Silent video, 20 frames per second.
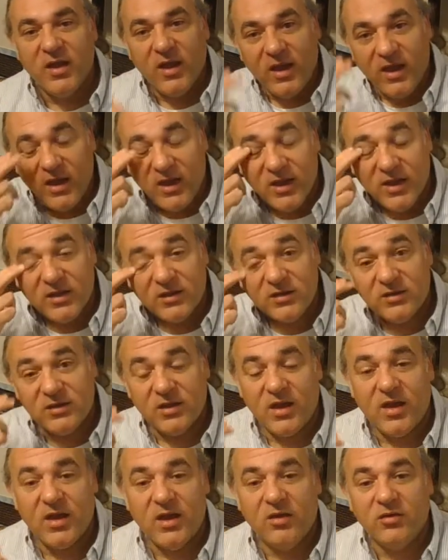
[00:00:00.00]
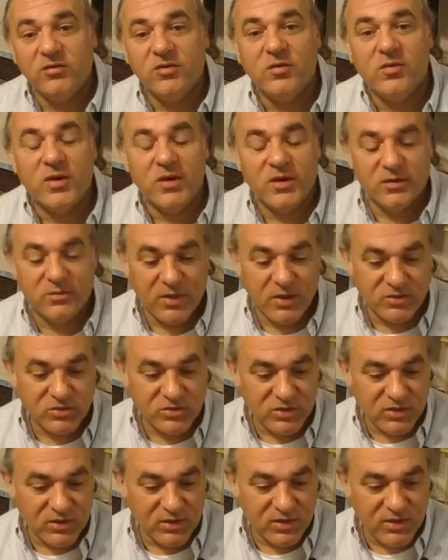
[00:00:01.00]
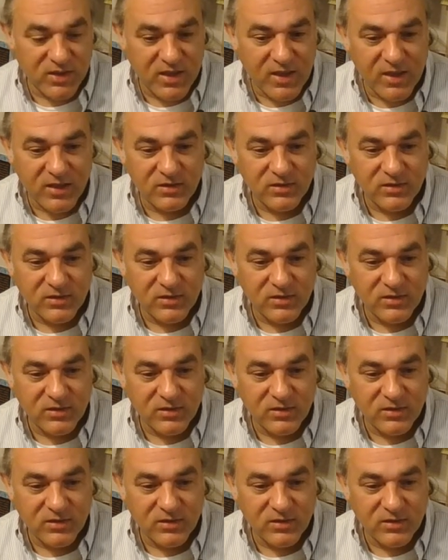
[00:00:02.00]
and I also wanted to mention that